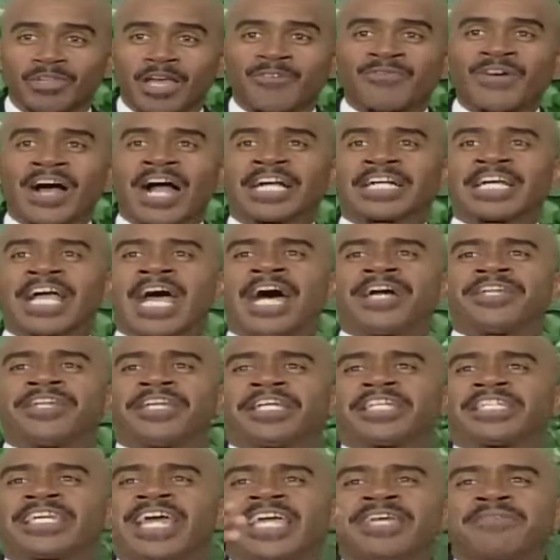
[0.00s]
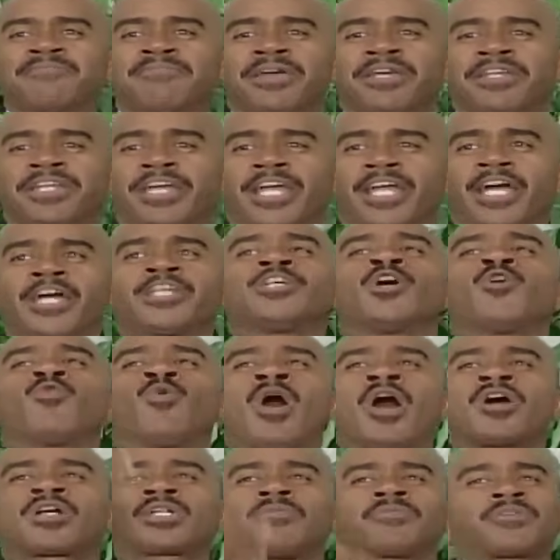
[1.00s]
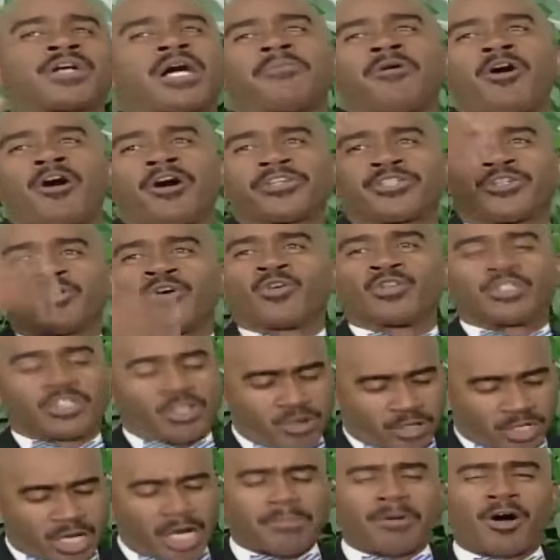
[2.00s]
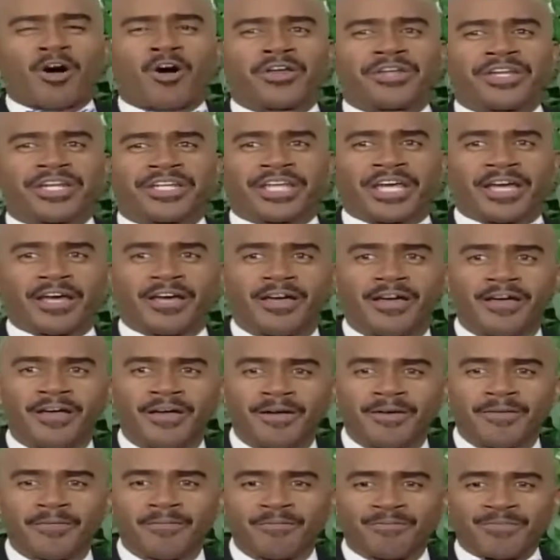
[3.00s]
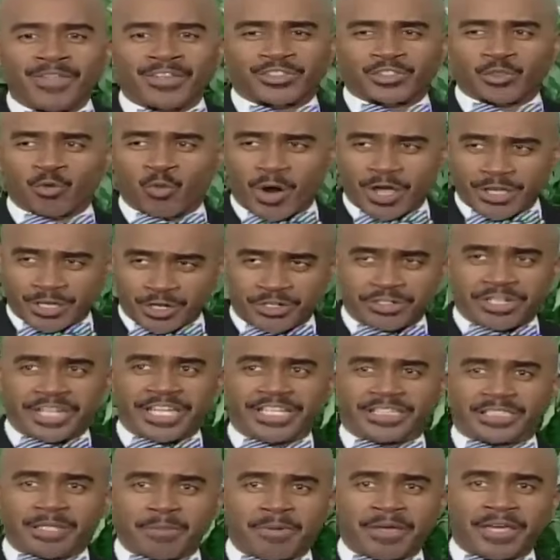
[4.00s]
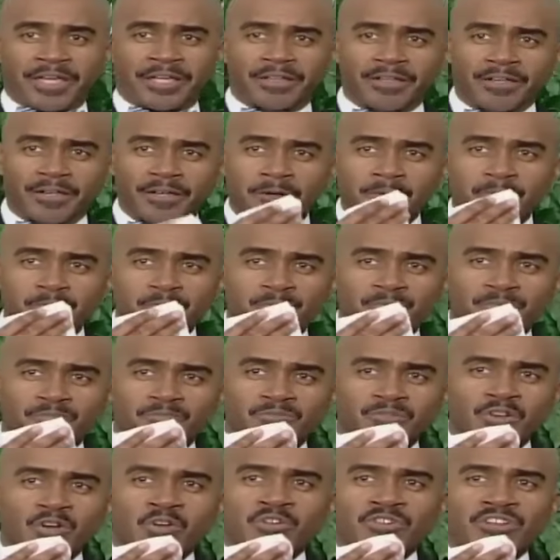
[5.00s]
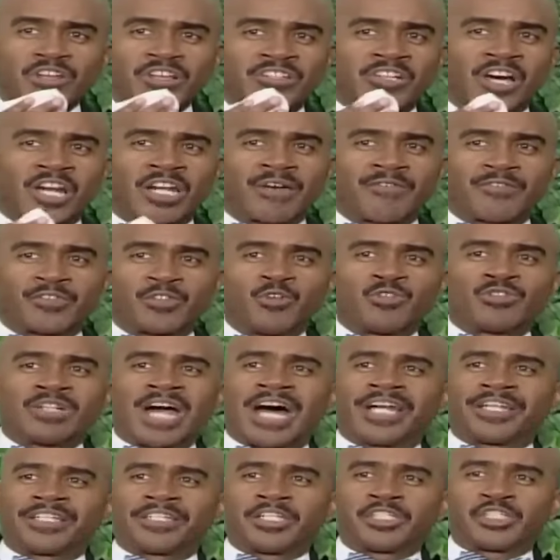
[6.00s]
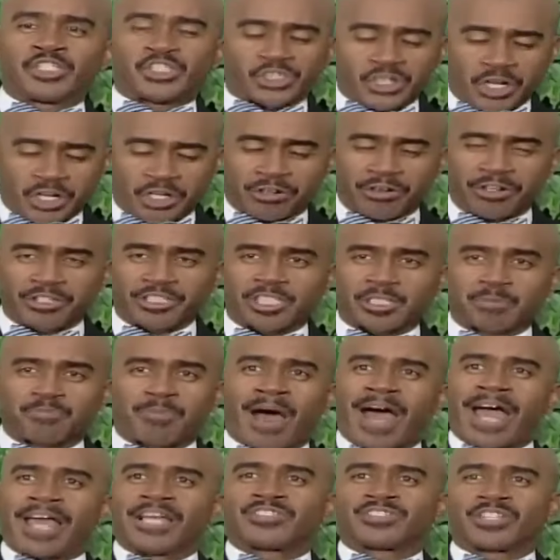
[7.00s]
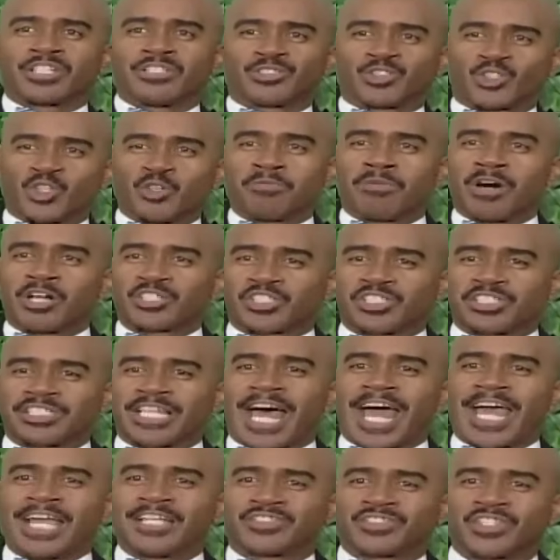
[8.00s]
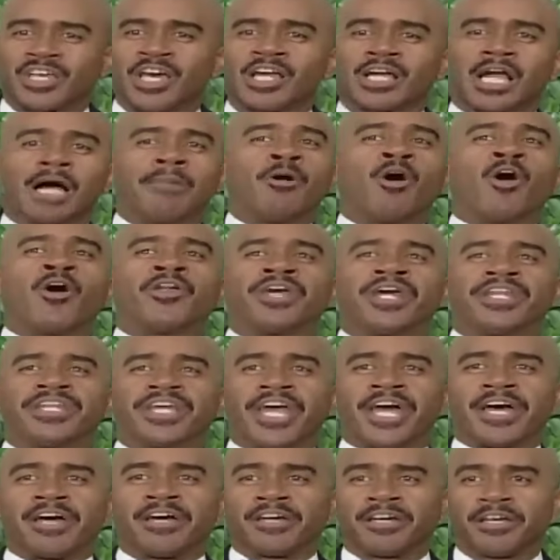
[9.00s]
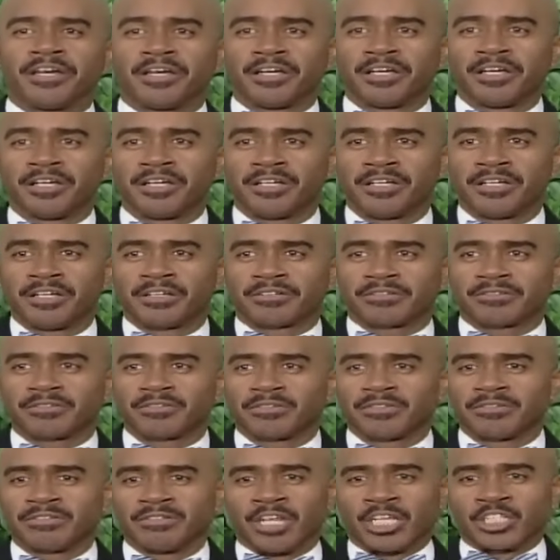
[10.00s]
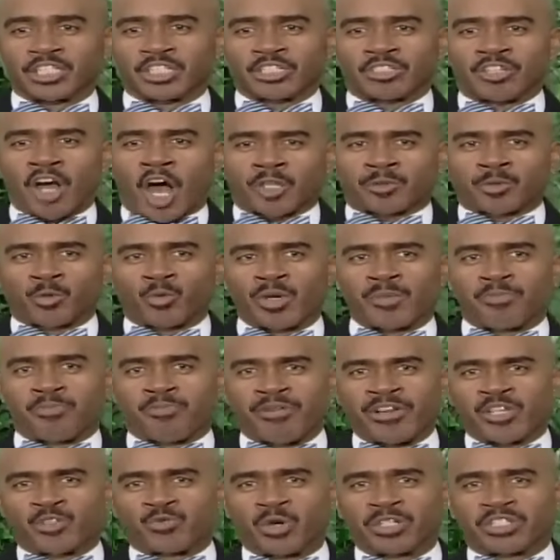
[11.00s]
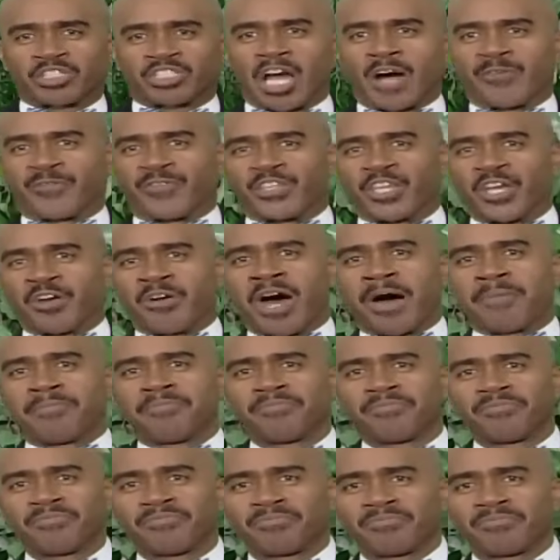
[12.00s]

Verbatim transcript: If I got any gay men here, you're welcome. Come on, you you come on in here. This is where you need to be. Oh, if you got any sugar and spice and too much nice, come on in here. This gospel we preach will toughen you up.